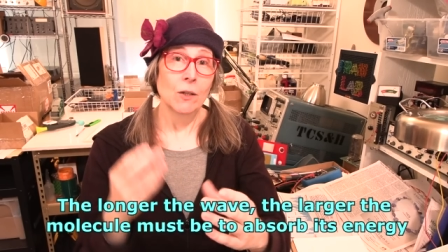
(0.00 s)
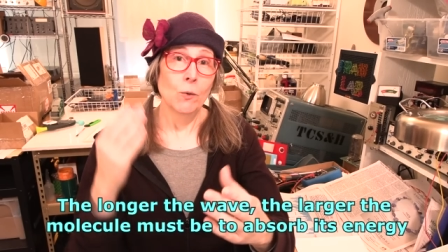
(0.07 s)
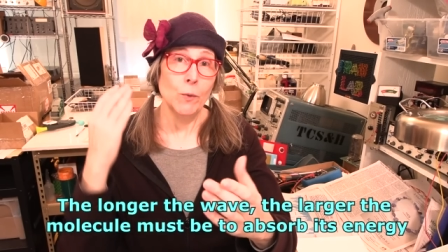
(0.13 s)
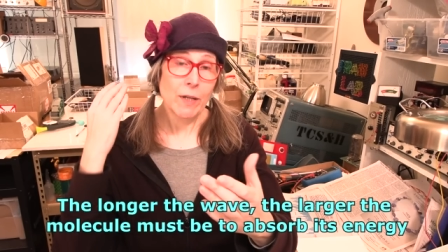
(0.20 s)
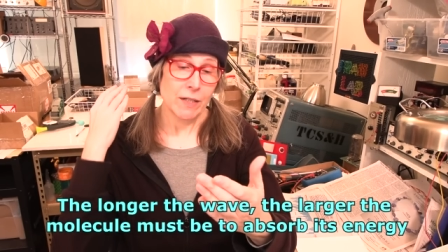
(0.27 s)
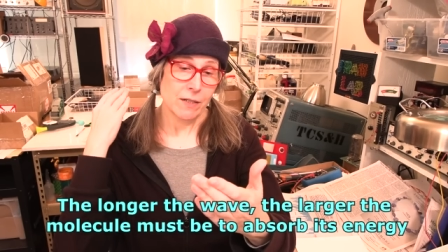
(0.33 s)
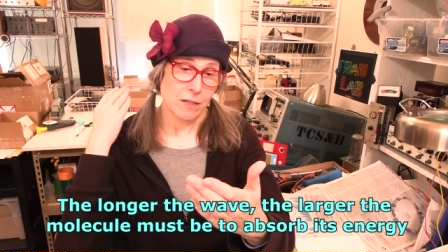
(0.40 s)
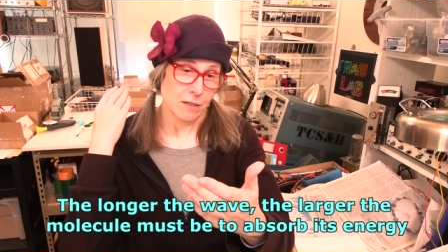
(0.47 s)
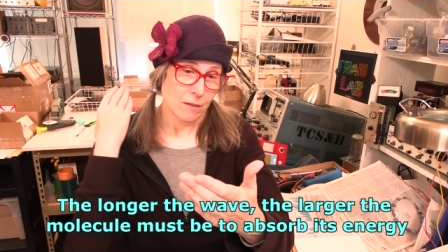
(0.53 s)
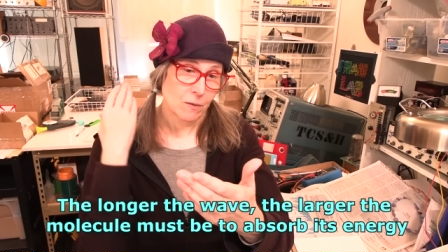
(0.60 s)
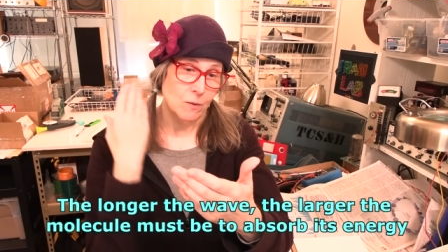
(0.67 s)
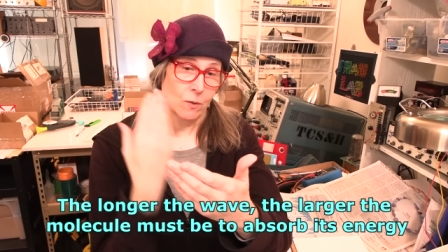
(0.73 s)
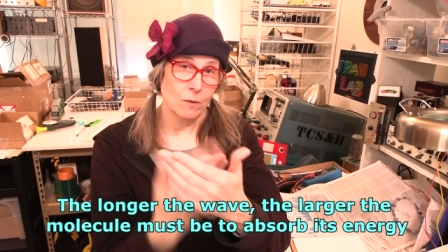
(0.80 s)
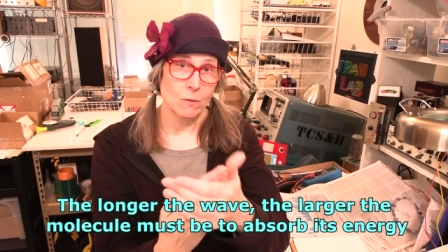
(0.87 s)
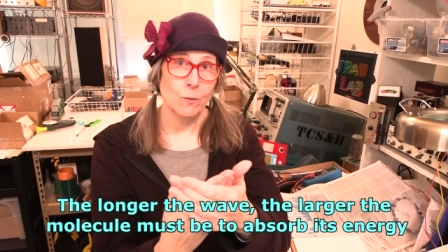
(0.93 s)
which,
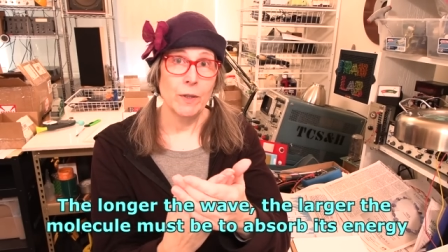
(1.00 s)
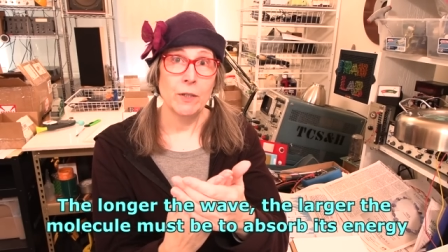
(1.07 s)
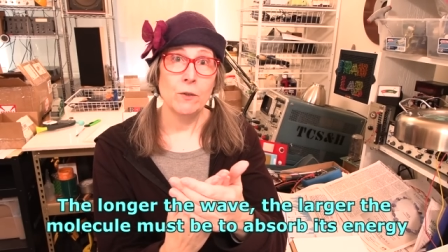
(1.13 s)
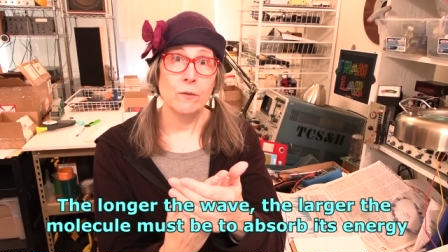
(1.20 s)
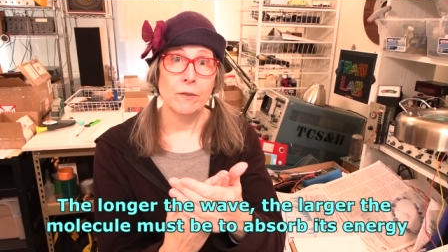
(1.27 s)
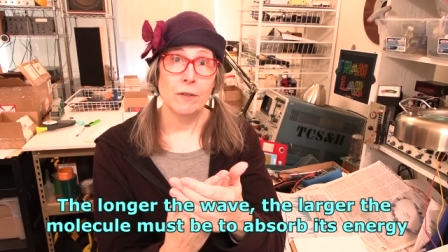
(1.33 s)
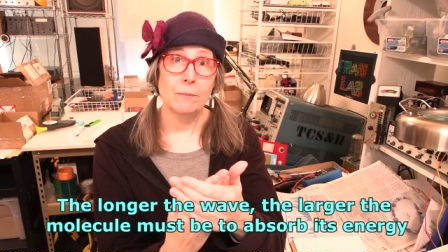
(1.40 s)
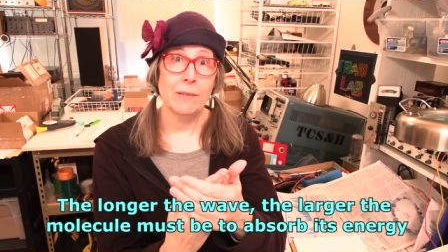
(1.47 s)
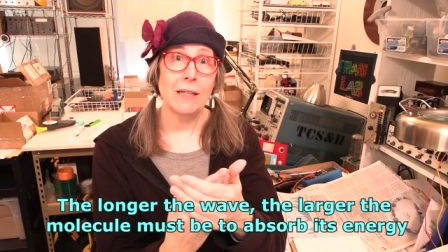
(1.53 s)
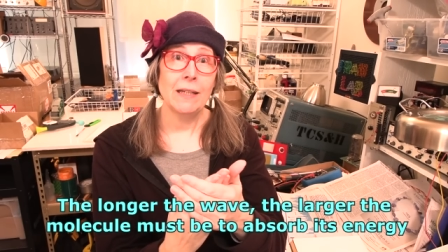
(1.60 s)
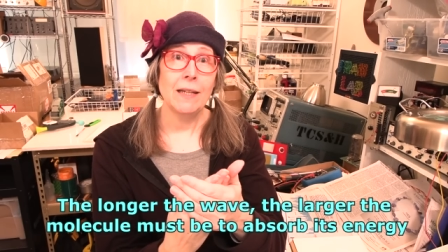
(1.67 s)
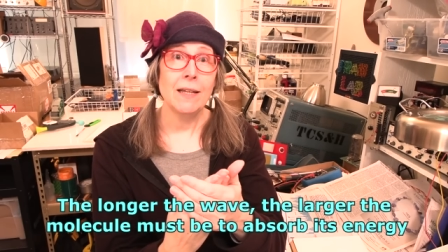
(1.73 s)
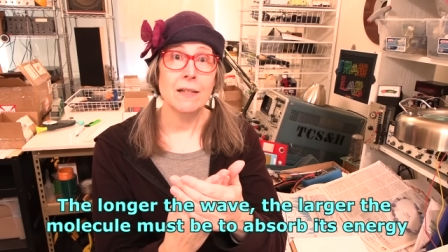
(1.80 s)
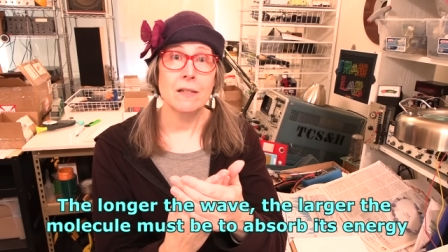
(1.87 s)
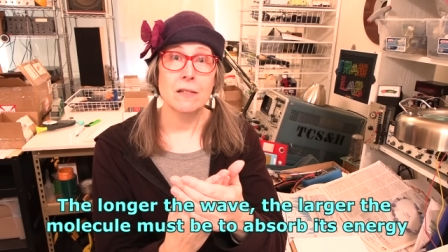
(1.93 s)
when UVB
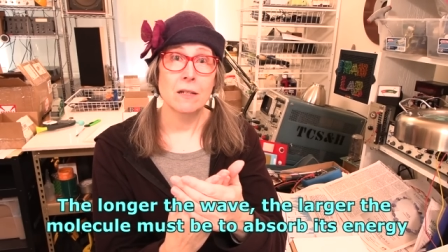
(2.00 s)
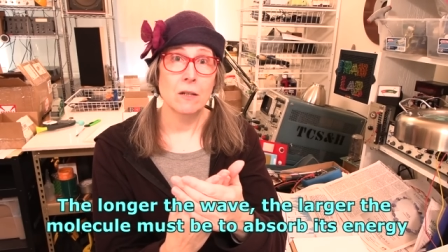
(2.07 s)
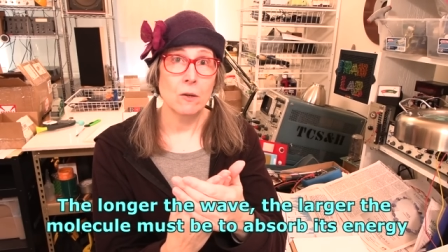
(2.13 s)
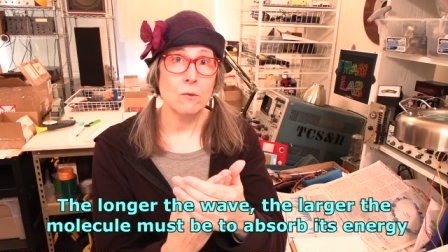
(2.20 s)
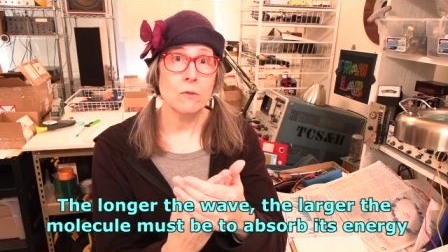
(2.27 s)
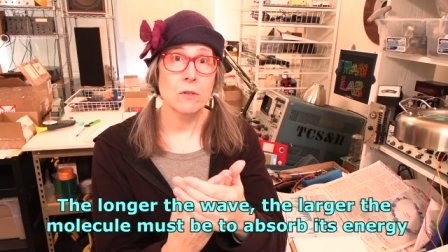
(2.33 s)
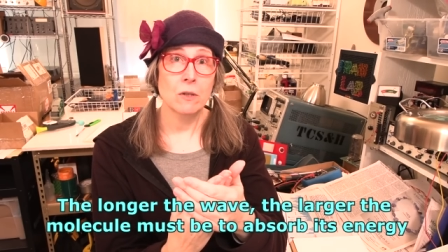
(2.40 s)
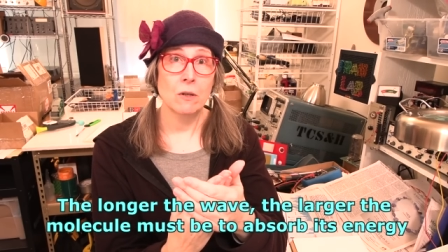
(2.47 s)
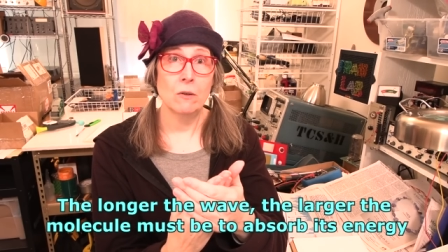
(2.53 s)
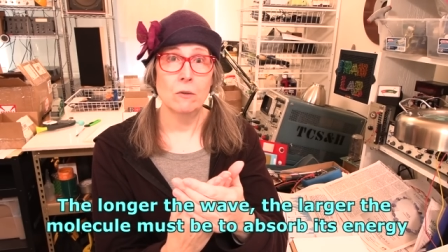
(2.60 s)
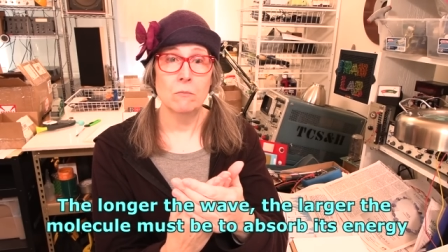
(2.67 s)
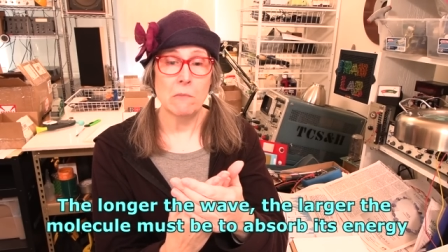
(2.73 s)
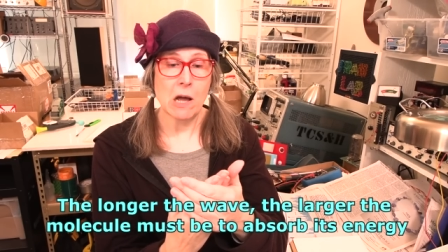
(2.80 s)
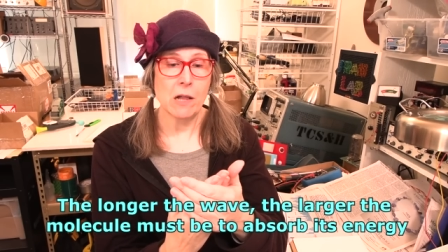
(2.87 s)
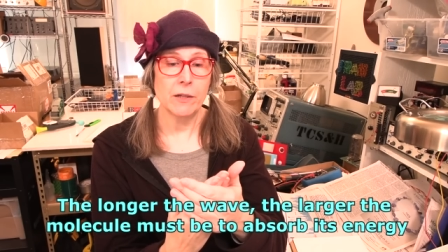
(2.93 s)
hits an
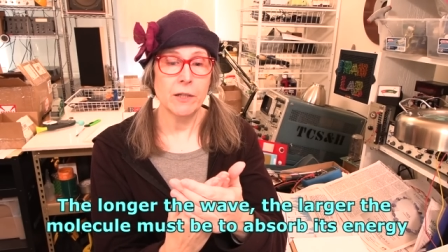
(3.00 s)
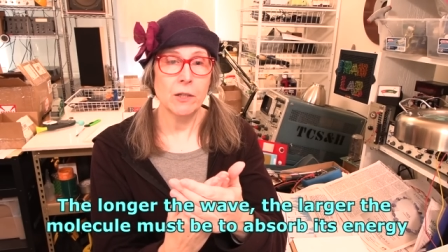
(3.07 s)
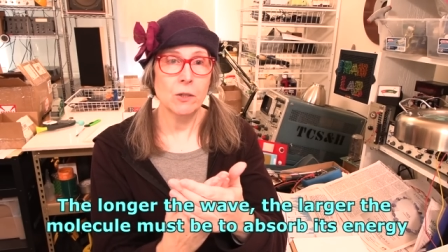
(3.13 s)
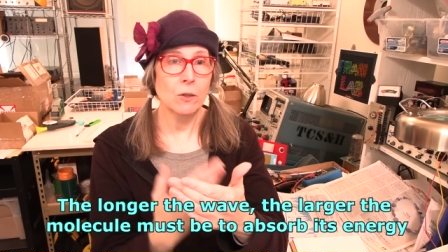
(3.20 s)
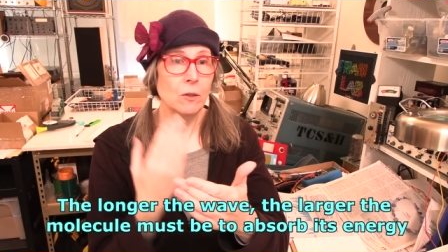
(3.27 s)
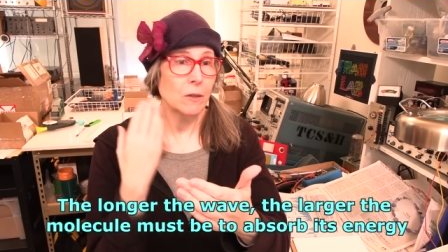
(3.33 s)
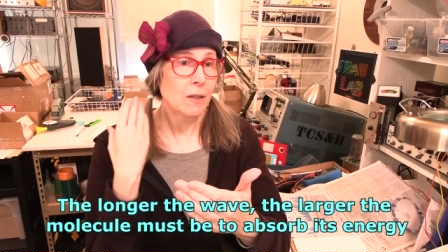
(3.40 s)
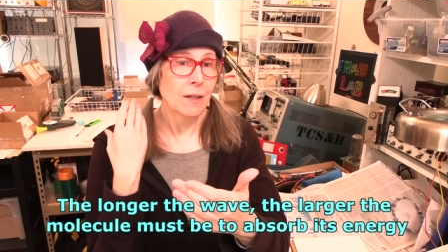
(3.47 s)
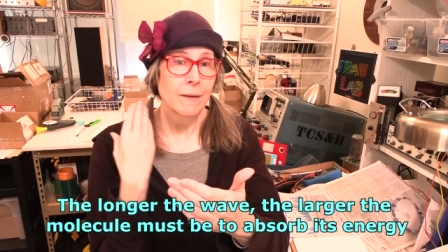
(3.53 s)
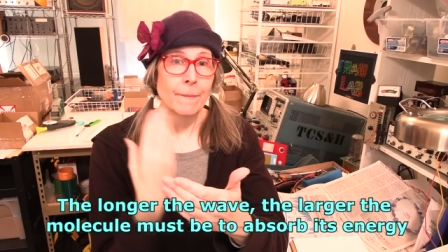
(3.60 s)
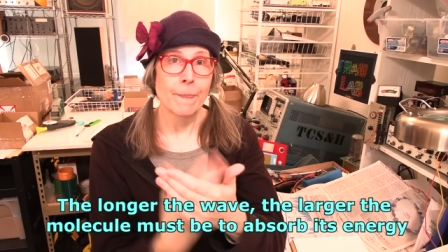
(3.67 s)
ozone molecule,